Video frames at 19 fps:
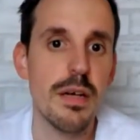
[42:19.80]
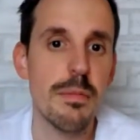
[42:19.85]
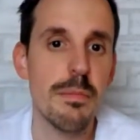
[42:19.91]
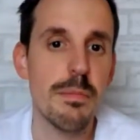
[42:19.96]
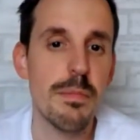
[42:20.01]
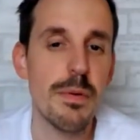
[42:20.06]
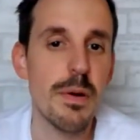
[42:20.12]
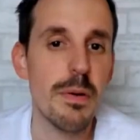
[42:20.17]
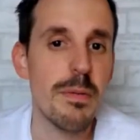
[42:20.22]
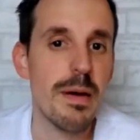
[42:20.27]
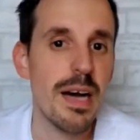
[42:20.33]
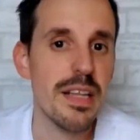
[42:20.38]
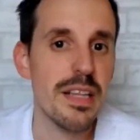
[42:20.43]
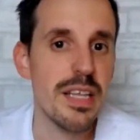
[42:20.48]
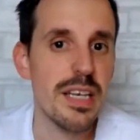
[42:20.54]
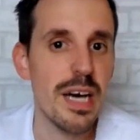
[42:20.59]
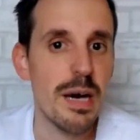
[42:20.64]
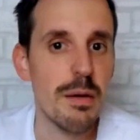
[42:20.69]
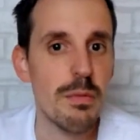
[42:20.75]

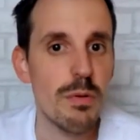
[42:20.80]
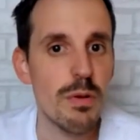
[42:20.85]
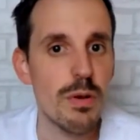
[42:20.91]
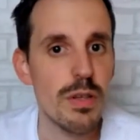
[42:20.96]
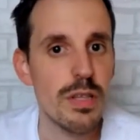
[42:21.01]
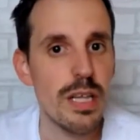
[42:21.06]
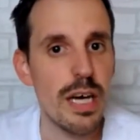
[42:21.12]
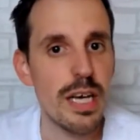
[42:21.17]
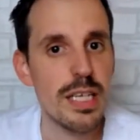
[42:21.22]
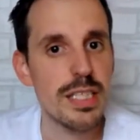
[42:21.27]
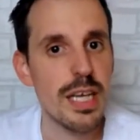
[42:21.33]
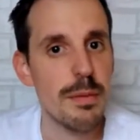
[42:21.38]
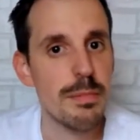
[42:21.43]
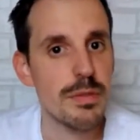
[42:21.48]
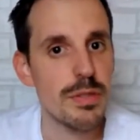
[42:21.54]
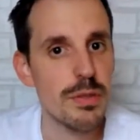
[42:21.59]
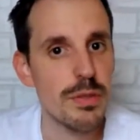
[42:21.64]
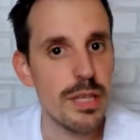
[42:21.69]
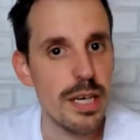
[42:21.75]
providing a book that is up
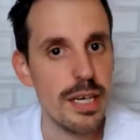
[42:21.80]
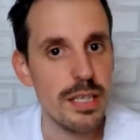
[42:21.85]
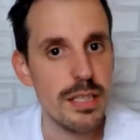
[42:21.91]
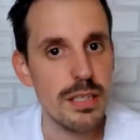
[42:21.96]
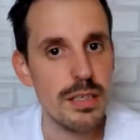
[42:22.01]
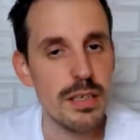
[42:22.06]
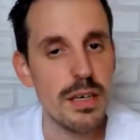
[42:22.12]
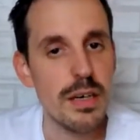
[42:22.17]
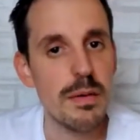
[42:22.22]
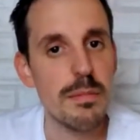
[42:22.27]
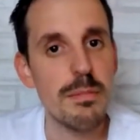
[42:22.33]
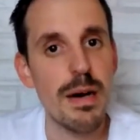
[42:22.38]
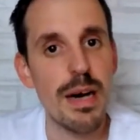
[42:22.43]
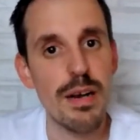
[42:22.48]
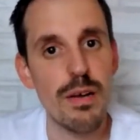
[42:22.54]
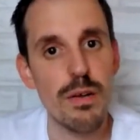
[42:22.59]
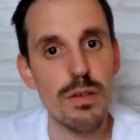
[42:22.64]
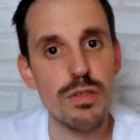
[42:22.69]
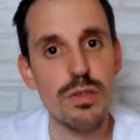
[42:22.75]
to date, but
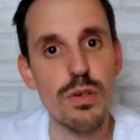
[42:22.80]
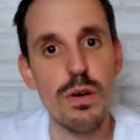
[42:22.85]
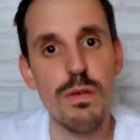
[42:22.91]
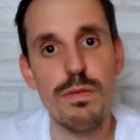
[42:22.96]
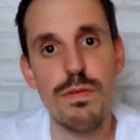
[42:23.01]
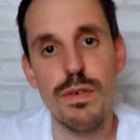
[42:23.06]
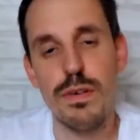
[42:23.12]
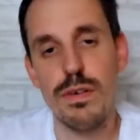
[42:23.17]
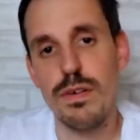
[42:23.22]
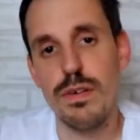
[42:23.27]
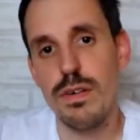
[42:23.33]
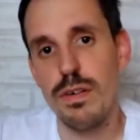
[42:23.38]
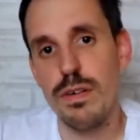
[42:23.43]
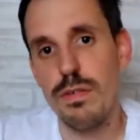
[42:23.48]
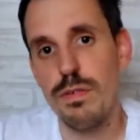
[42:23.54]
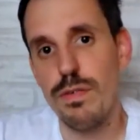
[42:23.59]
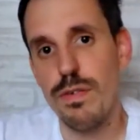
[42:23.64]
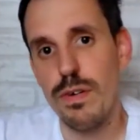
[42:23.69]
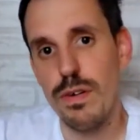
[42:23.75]
also for
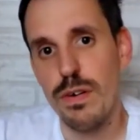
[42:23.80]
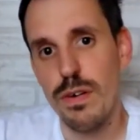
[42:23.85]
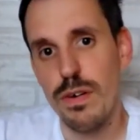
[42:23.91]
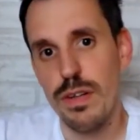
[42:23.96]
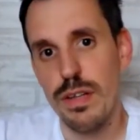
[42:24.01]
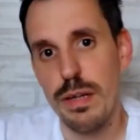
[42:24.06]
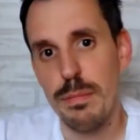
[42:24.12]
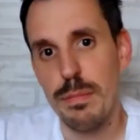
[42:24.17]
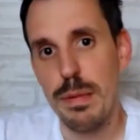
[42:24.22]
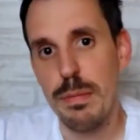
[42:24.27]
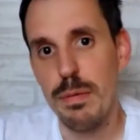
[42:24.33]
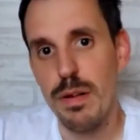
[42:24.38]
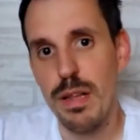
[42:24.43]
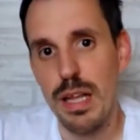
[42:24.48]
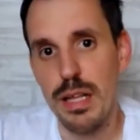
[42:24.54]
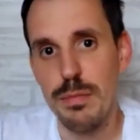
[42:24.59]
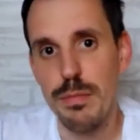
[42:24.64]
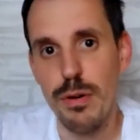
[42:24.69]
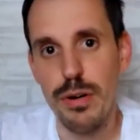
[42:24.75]
the people
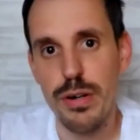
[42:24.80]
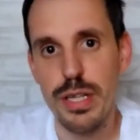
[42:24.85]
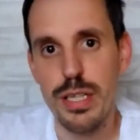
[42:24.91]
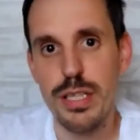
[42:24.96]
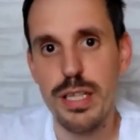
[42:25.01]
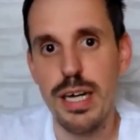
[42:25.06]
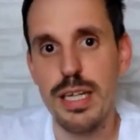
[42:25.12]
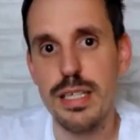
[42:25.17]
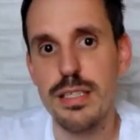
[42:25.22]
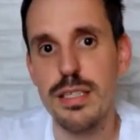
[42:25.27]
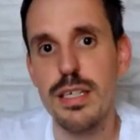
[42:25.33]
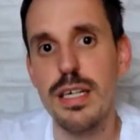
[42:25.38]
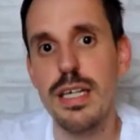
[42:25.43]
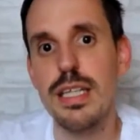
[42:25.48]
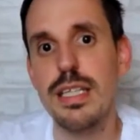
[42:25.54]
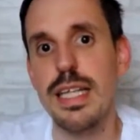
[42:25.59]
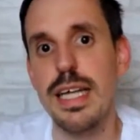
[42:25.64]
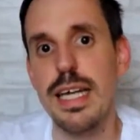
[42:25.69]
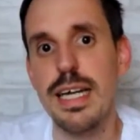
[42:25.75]
that bought it, that
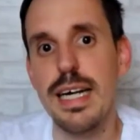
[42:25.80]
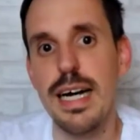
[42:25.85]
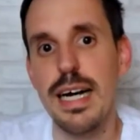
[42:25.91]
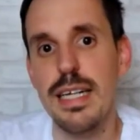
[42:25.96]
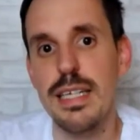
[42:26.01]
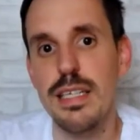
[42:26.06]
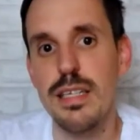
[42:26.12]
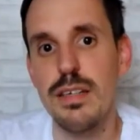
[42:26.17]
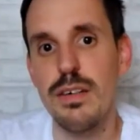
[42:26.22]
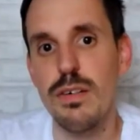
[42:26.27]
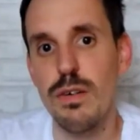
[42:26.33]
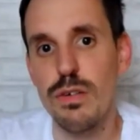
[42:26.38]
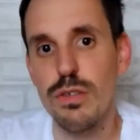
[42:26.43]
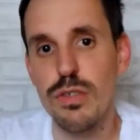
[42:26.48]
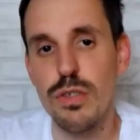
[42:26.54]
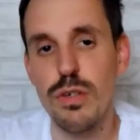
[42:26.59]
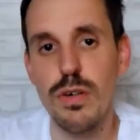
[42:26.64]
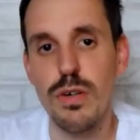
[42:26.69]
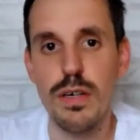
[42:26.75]
they can
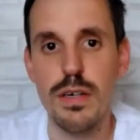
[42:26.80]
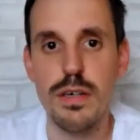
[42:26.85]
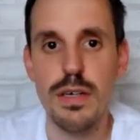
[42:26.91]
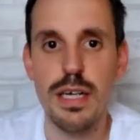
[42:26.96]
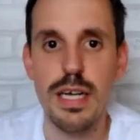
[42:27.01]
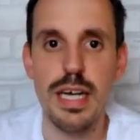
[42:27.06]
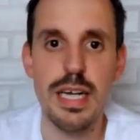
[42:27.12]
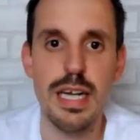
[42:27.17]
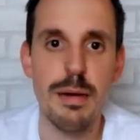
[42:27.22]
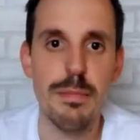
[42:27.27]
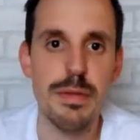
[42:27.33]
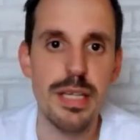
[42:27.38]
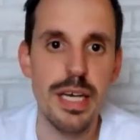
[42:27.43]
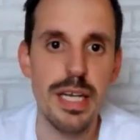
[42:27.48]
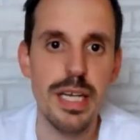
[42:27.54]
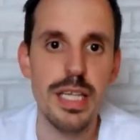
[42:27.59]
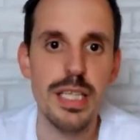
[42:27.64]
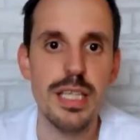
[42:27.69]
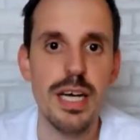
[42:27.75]
also get
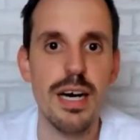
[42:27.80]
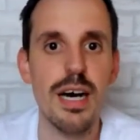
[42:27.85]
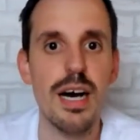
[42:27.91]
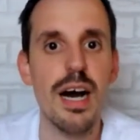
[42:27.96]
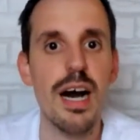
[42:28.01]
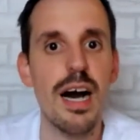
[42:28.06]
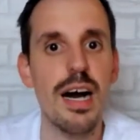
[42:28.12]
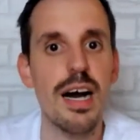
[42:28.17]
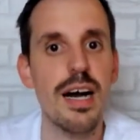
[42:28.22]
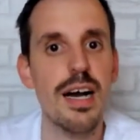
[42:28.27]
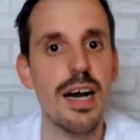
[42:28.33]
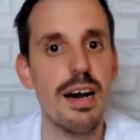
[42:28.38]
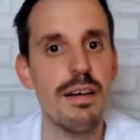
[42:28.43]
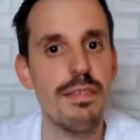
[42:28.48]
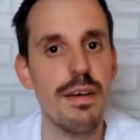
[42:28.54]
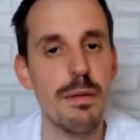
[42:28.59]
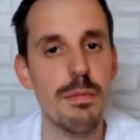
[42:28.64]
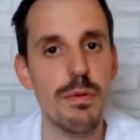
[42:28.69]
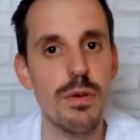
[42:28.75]
updated and have
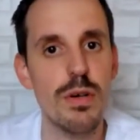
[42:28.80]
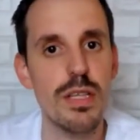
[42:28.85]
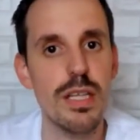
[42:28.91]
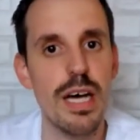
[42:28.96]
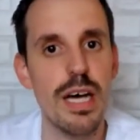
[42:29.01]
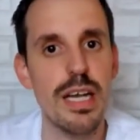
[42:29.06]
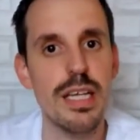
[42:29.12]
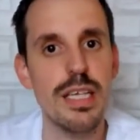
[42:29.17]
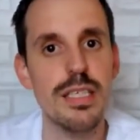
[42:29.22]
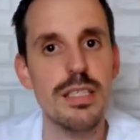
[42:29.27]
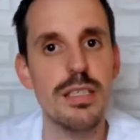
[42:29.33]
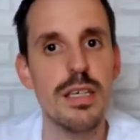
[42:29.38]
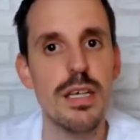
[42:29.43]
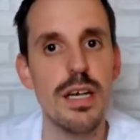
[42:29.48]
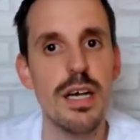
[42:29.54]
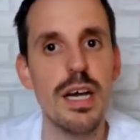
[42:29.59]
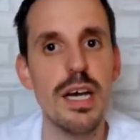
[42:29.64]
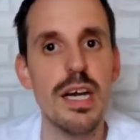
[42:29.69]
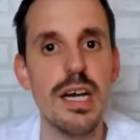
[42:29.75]
a book that is
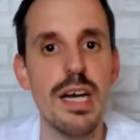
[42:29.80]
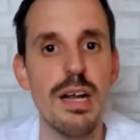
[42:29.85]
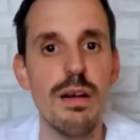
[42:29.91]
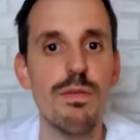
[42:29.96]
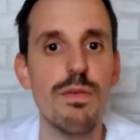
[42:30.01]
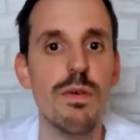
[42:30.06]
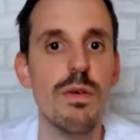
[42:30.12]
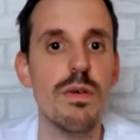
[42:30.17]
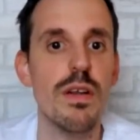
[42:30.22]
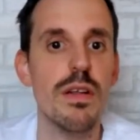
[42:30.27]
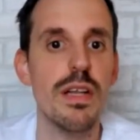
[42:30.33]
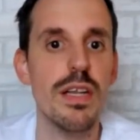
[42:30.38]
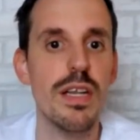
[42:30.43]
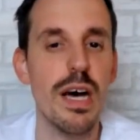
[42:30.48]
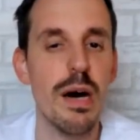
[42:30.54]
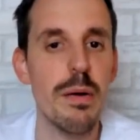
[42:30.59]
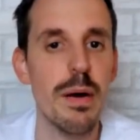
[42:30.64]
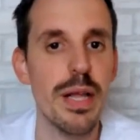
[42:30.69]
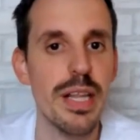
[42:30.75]
helpful
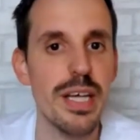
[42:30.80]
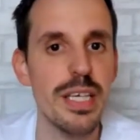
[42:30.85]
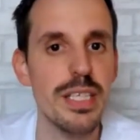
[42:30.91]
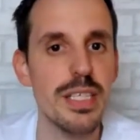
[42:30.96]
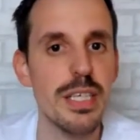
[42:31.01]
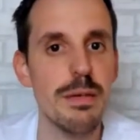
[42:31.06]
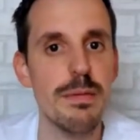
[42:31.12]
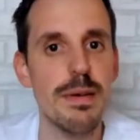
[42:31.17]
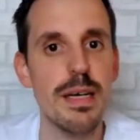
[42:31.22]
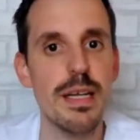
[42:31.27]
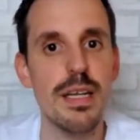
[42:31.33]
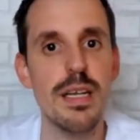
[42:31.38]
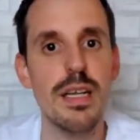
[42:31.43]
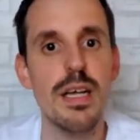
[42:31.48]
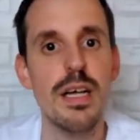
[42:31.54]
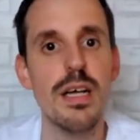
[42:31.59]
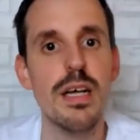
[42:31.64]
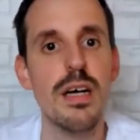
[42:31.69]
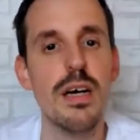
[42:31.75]
nowadays, even
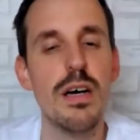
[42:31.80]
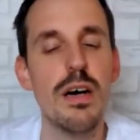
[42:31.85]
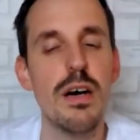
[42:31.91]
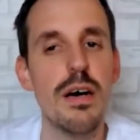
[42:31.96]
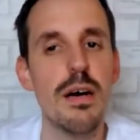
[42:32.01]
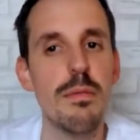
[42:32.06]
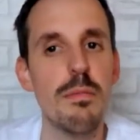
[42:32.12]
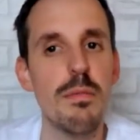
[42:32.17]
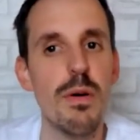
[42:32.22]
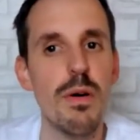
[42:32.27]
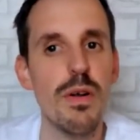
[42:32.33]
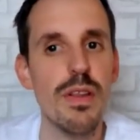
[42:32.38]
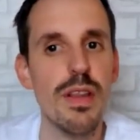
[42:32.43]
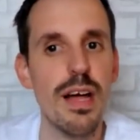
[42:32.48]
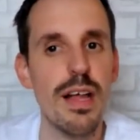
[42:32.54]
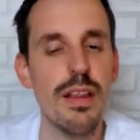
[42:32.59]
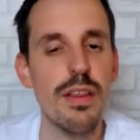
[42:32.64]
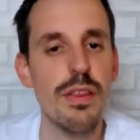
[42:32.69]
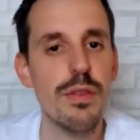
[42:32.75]
more
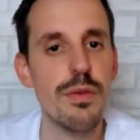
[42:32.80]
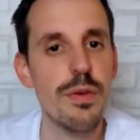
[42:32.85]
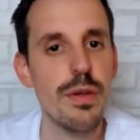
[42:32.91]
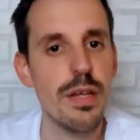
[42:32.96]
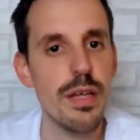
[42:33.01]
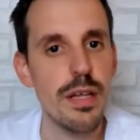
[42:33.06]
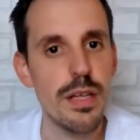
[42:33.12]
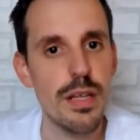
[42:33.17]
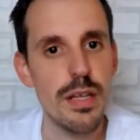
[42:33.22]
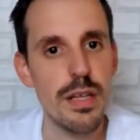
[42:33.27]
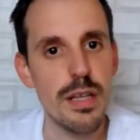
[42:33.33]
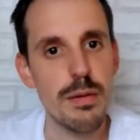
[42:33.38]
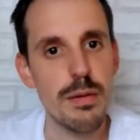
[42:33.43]
than 3